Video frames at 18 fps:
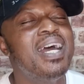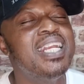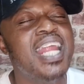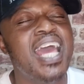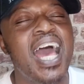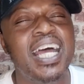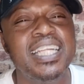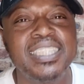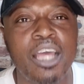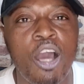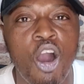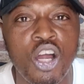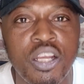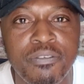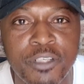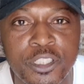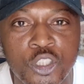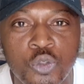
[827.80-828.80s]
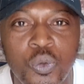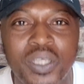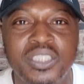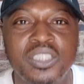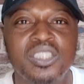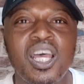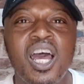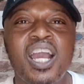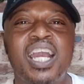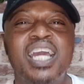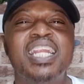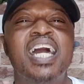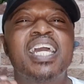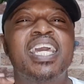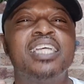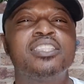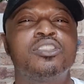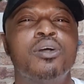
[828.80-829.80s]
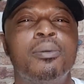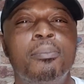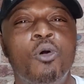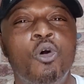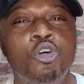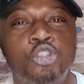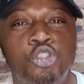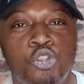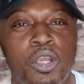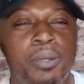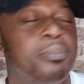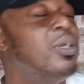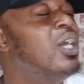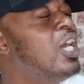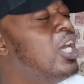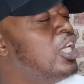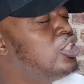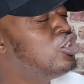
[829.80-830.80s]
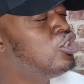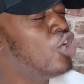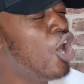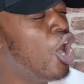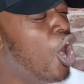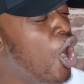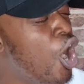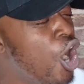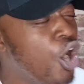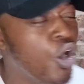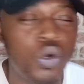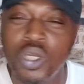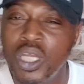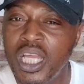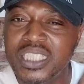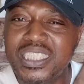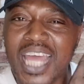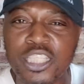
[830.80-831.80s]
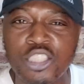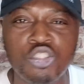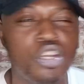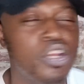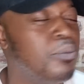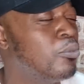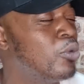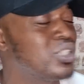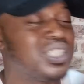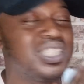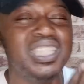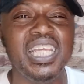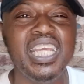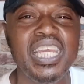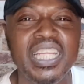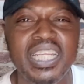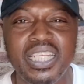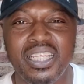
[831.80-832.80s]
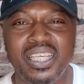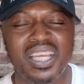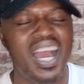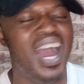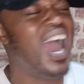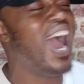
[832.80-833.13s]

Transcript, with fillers: man, they had the Oliver Twist, sir, can I get some more trim? Yo, that trim was needy.